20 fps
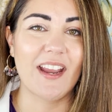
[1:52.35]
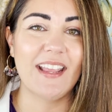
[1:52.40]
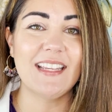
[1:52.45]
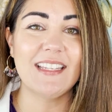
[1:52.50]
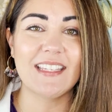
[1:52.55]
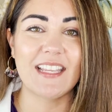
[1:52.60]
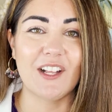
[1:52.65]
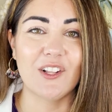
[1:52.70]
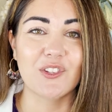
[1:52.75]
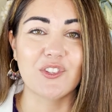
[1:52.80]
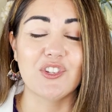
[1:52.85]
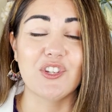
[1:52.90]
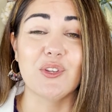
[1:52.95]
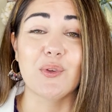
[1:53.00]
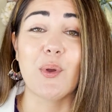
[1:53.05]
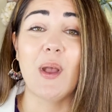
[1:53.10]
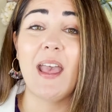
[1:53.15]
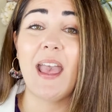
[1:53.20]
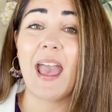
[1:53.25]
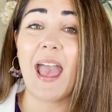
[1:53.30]
it tells
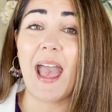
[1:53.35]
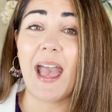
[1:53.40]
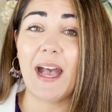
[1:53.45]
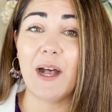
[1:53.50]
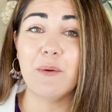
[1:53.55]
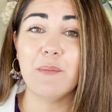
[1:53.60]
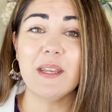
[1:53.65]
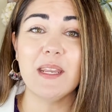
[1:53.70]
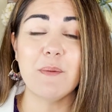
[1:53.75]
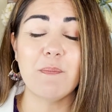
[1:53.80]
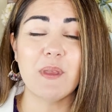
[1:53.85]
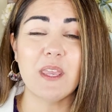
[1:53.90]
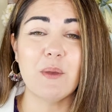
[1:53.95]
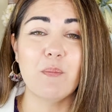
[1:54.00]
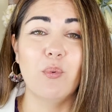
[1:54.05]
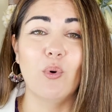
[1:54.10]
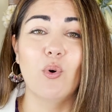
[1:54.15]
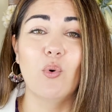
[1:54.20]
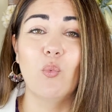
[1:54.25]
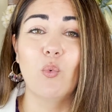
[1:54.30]
you how many
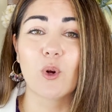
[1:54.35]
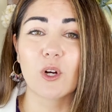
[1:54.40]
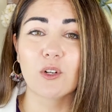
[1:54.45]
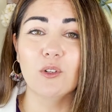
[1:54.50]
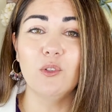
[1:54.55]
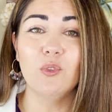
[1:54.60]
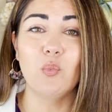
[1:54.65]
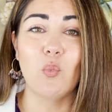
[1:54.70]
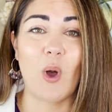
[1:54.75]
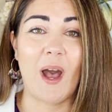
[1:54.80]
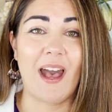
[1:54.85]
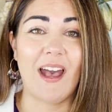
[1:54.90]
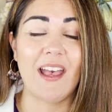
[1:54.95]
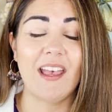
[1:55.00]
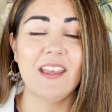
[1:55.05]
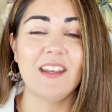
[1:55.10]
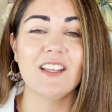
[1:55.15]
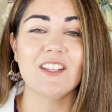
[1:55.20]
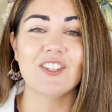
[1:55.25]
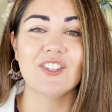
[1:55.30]
people
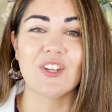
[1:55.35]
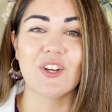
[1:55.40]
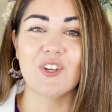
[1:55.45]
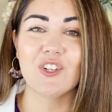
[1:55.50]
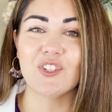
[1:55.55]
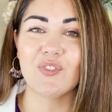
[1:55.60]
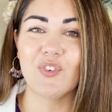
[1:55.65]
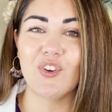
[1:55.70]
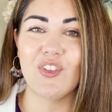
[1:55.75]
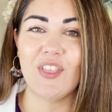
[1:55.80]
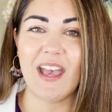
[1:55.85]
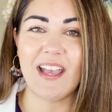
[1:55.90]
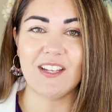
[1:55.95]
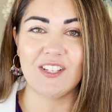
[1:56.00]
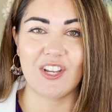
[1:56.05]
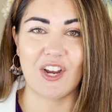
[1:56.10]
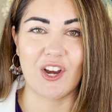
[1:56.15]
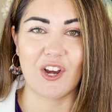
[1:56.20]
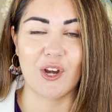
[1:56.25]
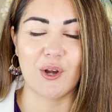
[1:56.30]
worldwide search for that
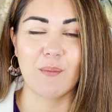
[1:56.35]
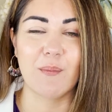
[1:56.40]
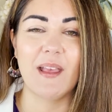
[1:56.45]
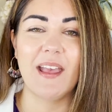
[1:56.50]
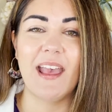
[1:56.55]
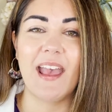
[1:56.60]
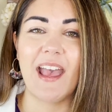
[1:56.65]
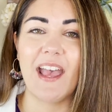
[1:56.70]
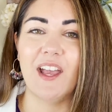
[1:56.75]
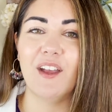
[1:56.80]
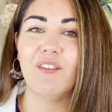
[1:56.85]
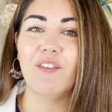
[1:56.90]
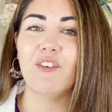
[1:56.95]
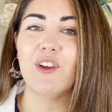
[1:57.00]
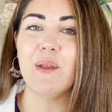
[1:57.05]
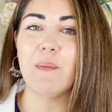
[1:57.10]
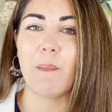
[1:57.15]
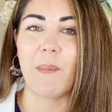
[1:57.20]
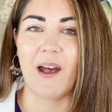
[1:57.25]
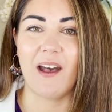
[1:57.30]
term
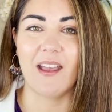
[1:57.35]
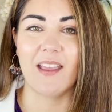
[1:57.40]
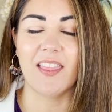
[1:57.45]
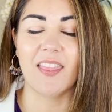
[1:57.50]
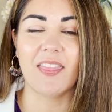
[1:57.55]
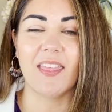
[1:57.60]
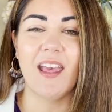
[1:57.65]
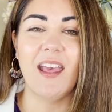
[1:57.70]
every month,